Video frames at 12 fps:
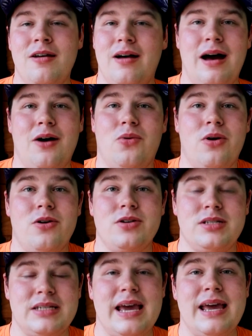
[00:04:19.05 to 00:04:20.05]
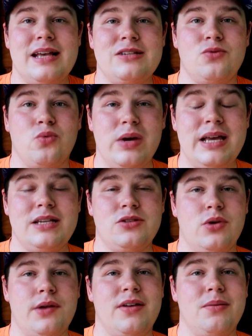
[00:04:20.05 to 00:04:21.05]
hours, days, weeks,
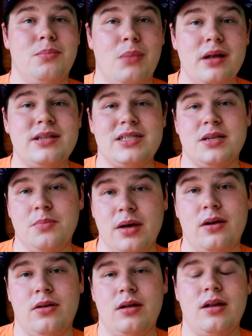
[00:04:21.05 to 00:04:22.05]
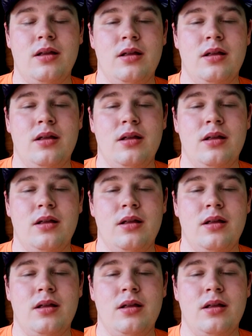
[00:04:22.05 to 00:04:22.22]
or even months to build.